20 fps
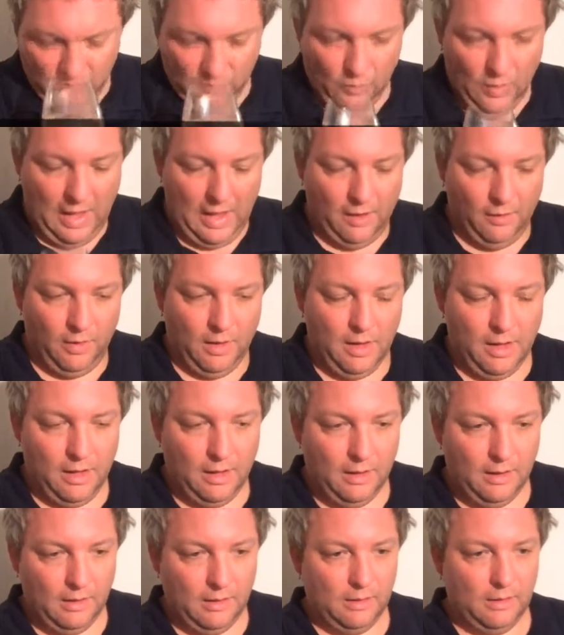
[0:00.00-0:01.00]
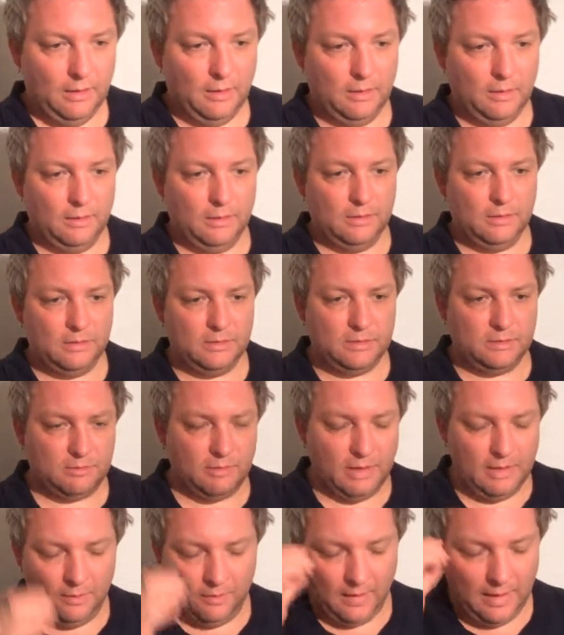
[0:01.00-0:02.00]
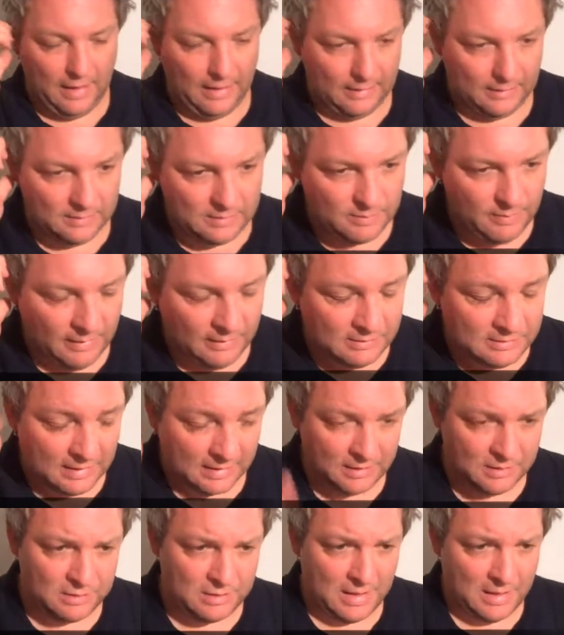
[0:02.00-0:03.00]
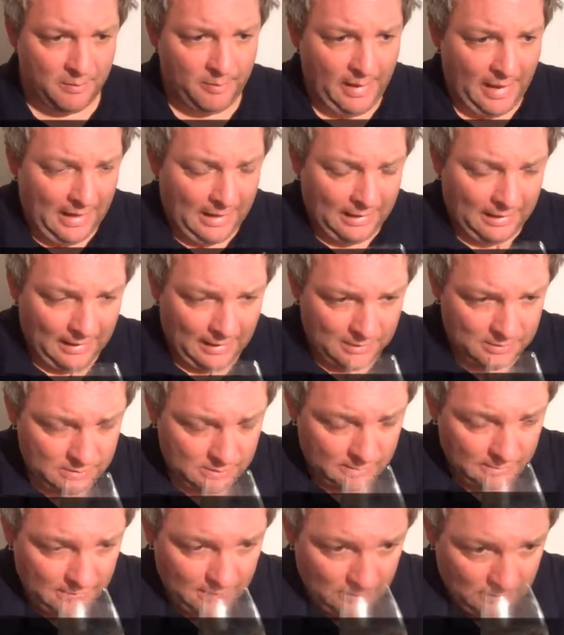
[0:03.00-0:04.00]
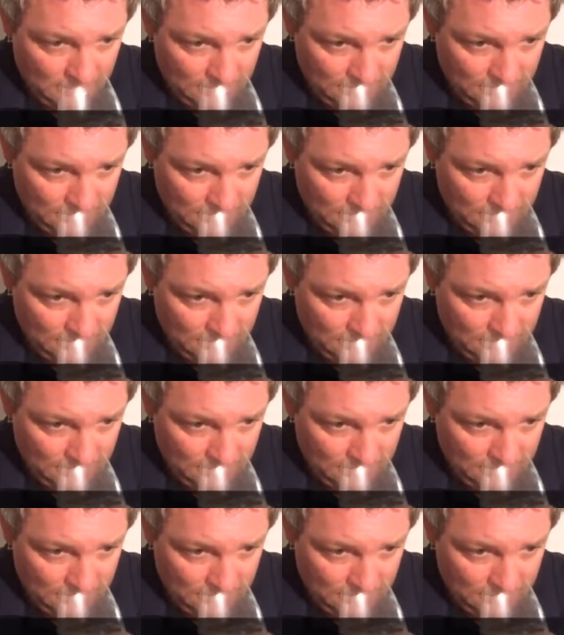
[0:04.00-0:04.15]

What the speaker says: Wow. Straight away, it smells like champagne, actually.